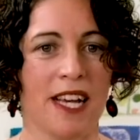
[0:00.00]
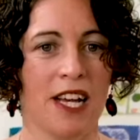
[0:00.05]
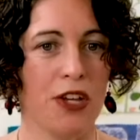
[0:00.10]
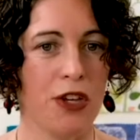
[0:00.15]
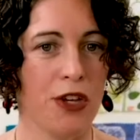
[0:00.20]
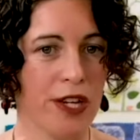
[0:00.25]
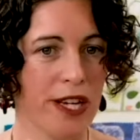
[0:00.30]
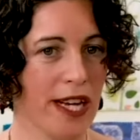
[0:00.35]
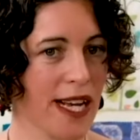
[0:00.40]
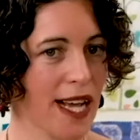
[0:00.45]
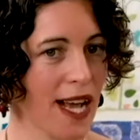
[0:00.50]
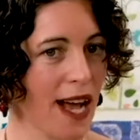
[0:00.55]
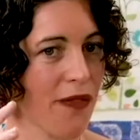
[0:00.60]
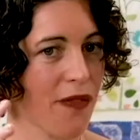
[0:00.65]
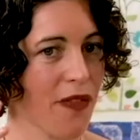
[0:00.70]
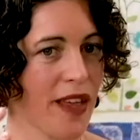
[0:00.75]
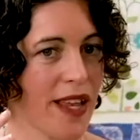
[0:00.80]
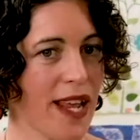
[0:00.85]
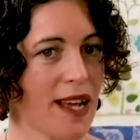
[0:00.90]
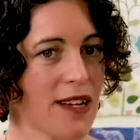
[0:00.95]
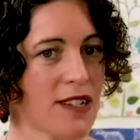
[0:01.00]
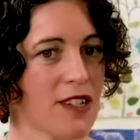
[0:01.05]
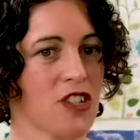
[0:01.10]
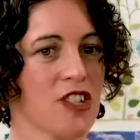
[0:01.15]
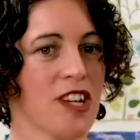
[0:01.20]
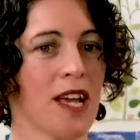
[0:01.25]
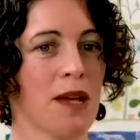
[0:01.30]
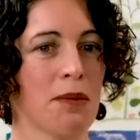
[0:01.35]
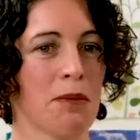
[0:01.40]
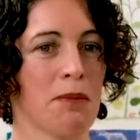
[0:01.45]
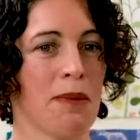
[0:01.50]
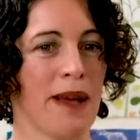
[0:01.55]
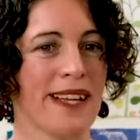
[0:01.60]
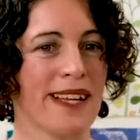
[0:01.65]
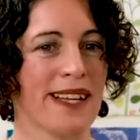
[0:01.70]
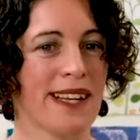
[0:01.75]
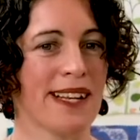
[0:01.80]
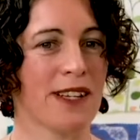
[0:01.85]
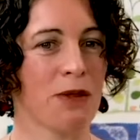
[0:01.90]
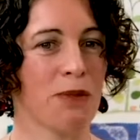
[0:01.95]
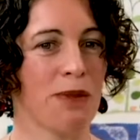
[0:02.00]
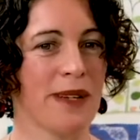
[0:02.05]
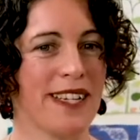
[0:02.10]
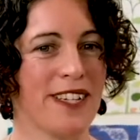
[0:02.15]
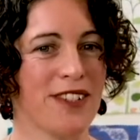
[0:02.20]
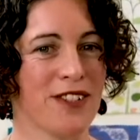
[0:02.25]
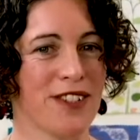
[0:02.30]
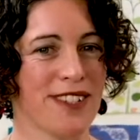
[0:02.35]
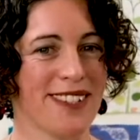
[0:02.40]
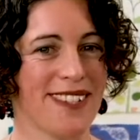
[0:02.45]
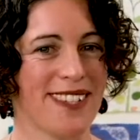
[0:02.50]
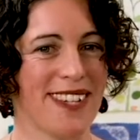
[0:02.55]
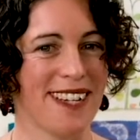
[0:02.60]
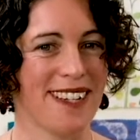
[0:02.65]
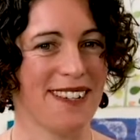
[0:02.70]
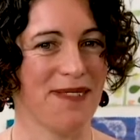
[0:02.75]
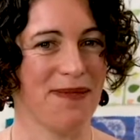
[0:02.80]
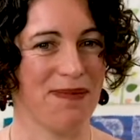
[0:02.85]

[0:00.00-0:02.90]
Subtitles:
you can cut that out to shape and make it a little bit interesting.